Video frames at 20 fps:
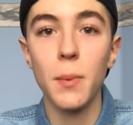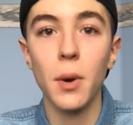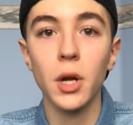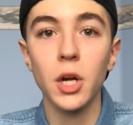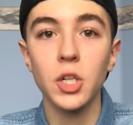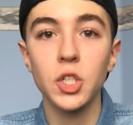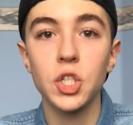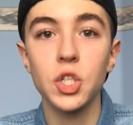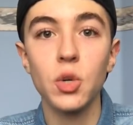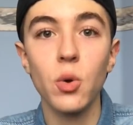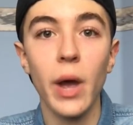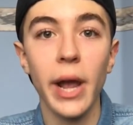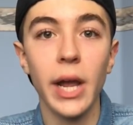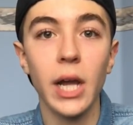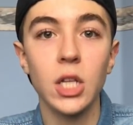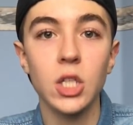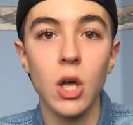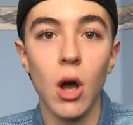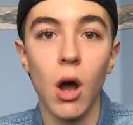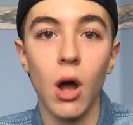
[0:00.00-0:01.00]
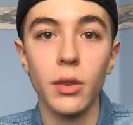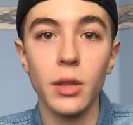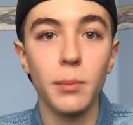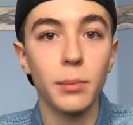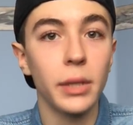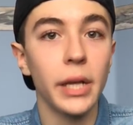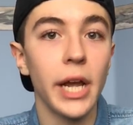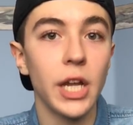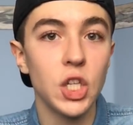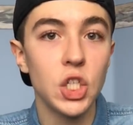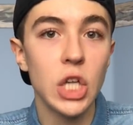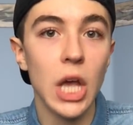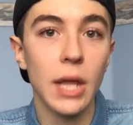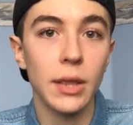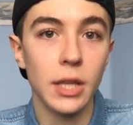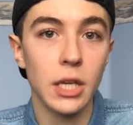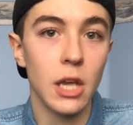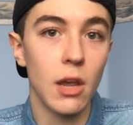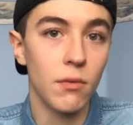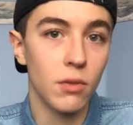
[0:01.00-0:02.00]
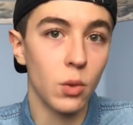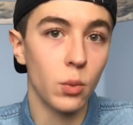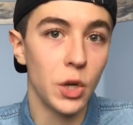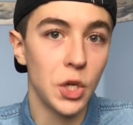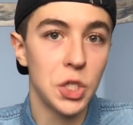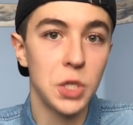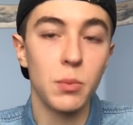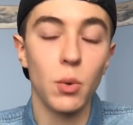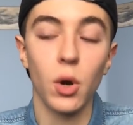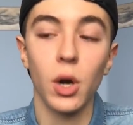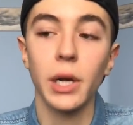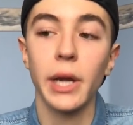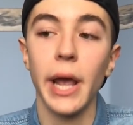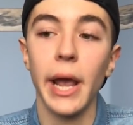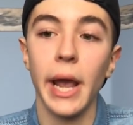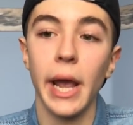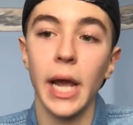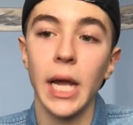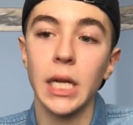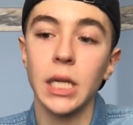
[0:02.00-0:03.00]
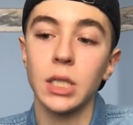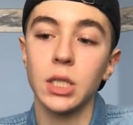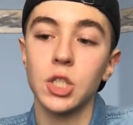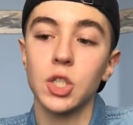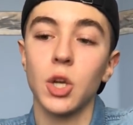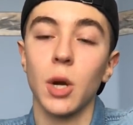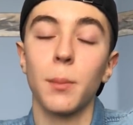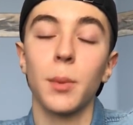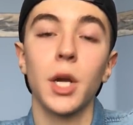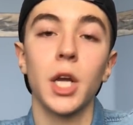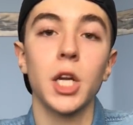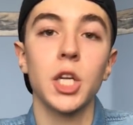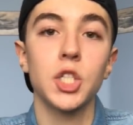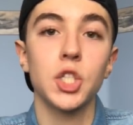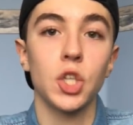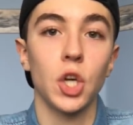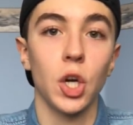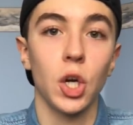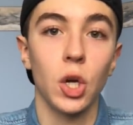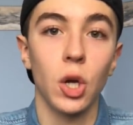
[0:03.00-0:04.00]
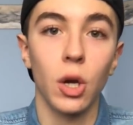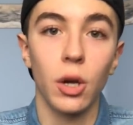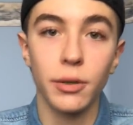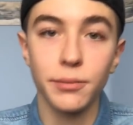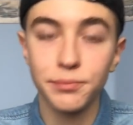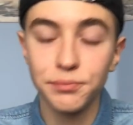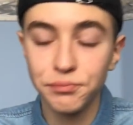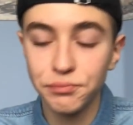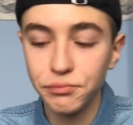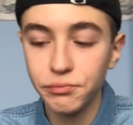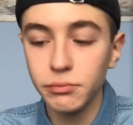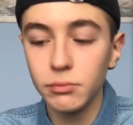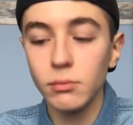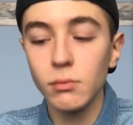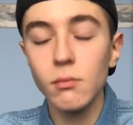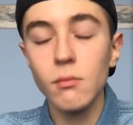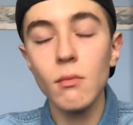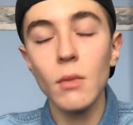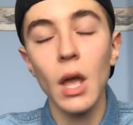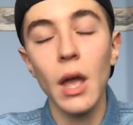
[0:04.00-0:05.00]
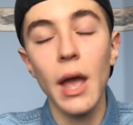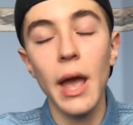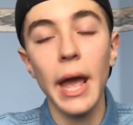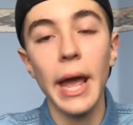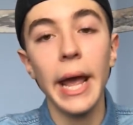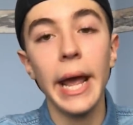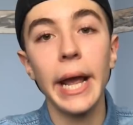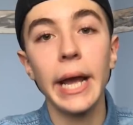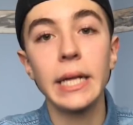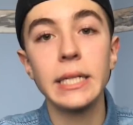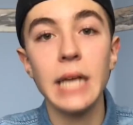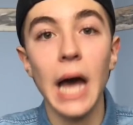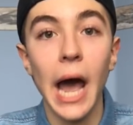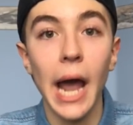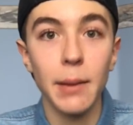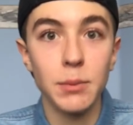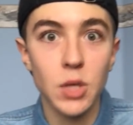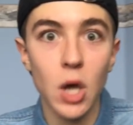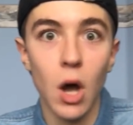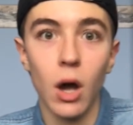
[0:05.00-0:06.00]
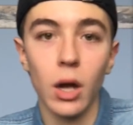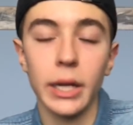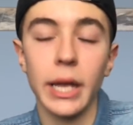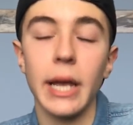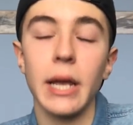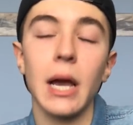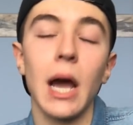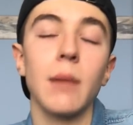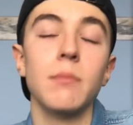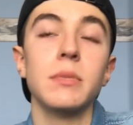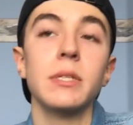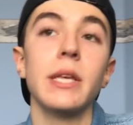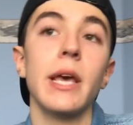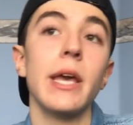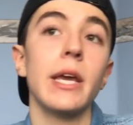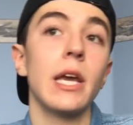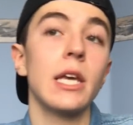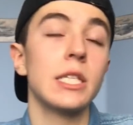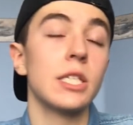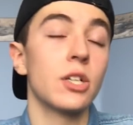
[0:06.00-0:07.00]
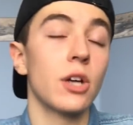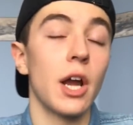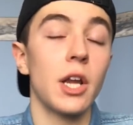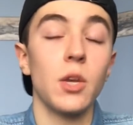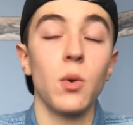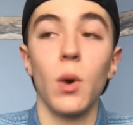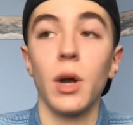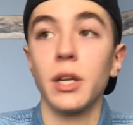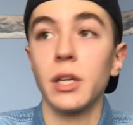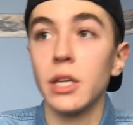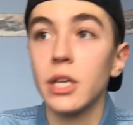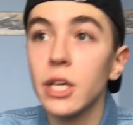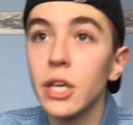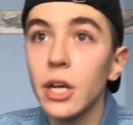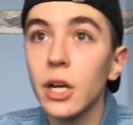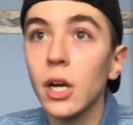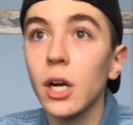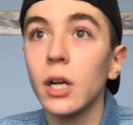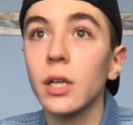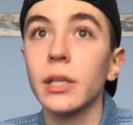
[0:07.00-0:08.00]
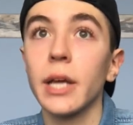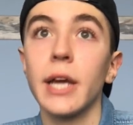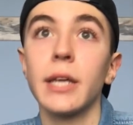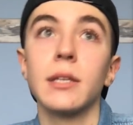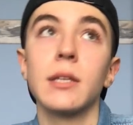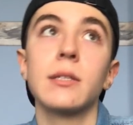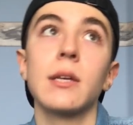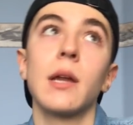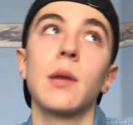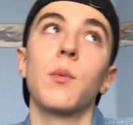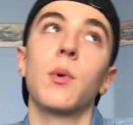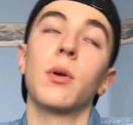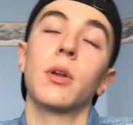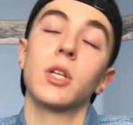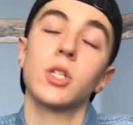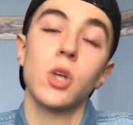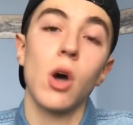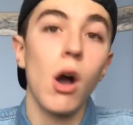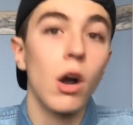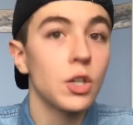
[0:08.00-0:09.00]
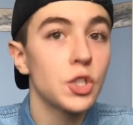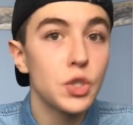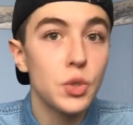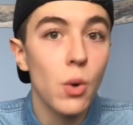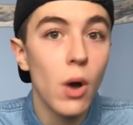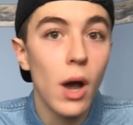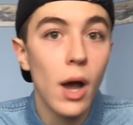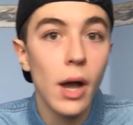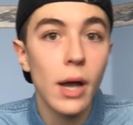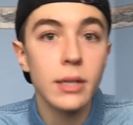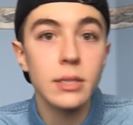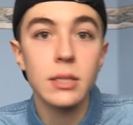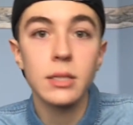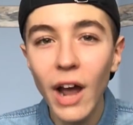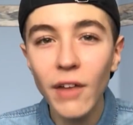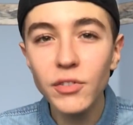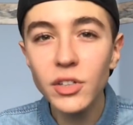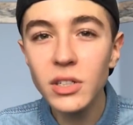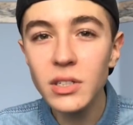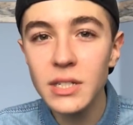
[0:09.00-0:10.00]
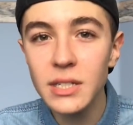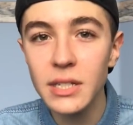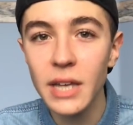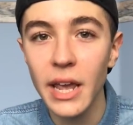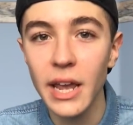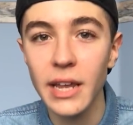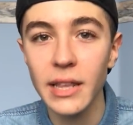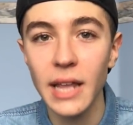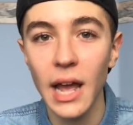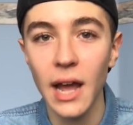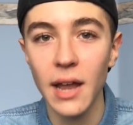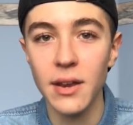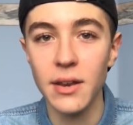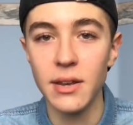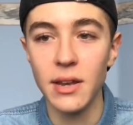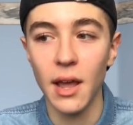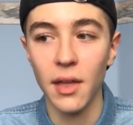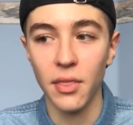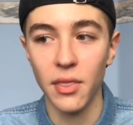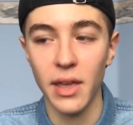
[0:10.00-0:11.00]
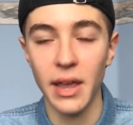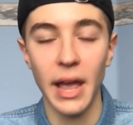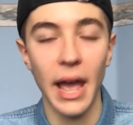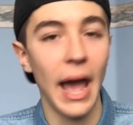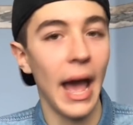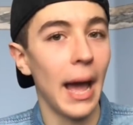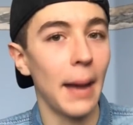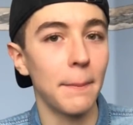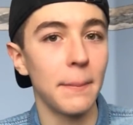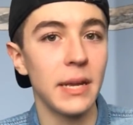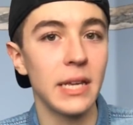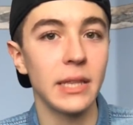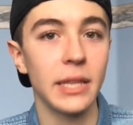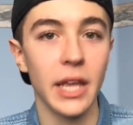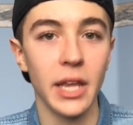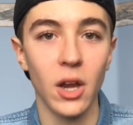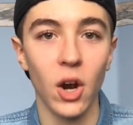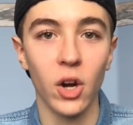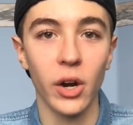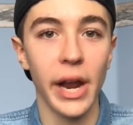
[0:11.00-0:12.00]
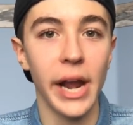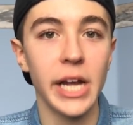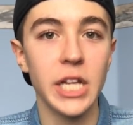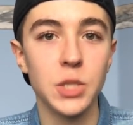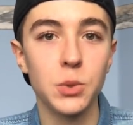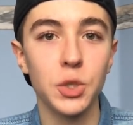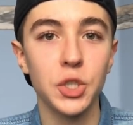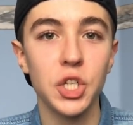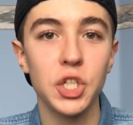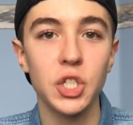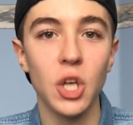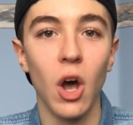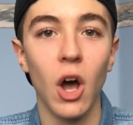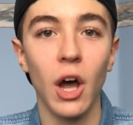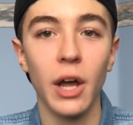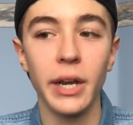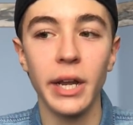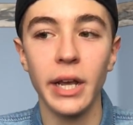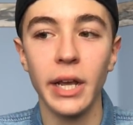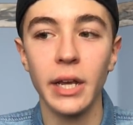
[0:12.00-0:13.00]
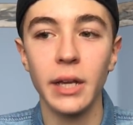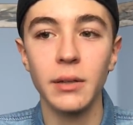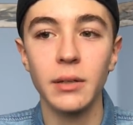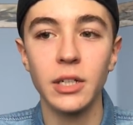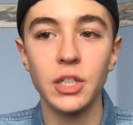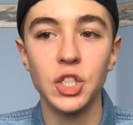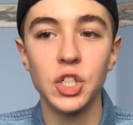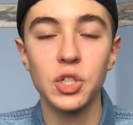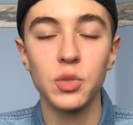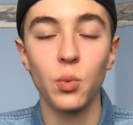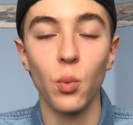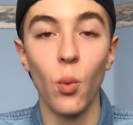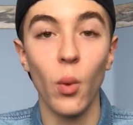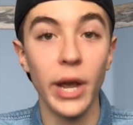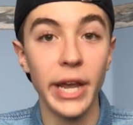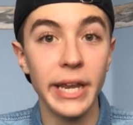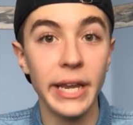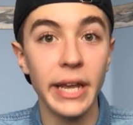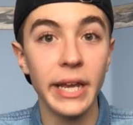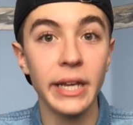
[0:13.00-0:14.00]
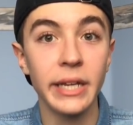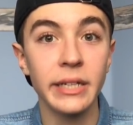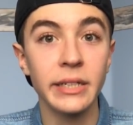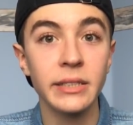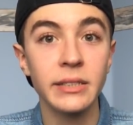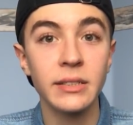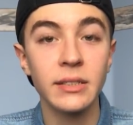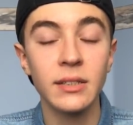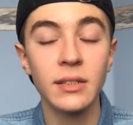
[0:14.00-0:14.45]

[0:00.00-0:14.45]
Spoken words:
put our two hands on the planchette thingy of the Ouija board and start putting in a circle. And I'm talking, I'm saying, is there anyone here? Like, does anyone want to talk to us? After saying that, nothing happened. Like, our hands were just on it and just waiting.